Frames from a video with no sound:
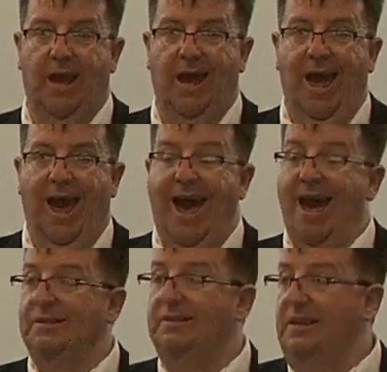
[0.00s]
And
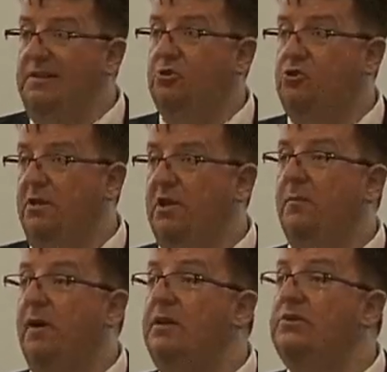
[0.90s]
this gentleman
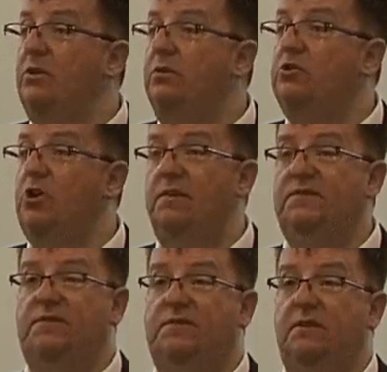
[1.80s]
is not
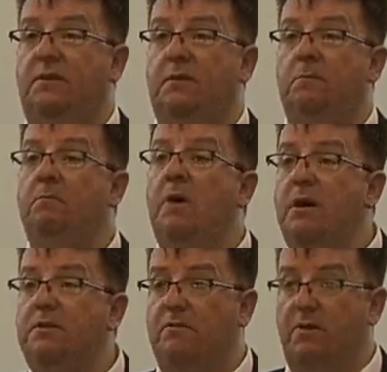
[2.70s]
just
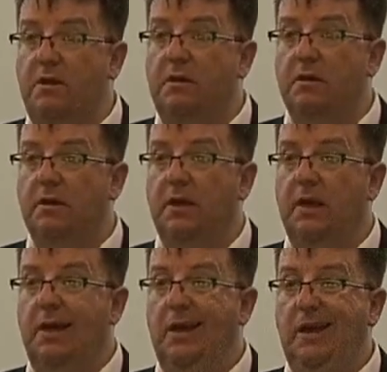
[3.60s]
murderer,
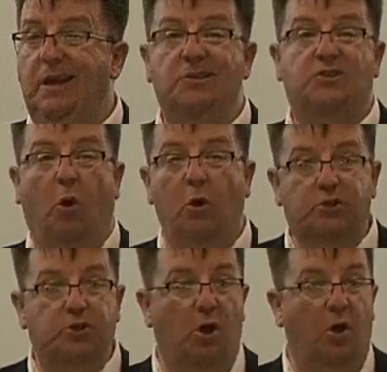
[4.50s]
he is
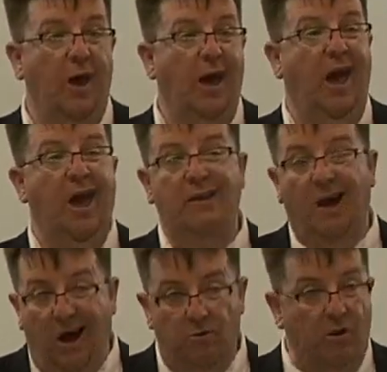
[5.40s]
also an
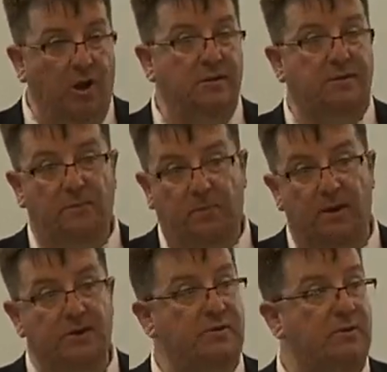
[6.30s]
arrogant person.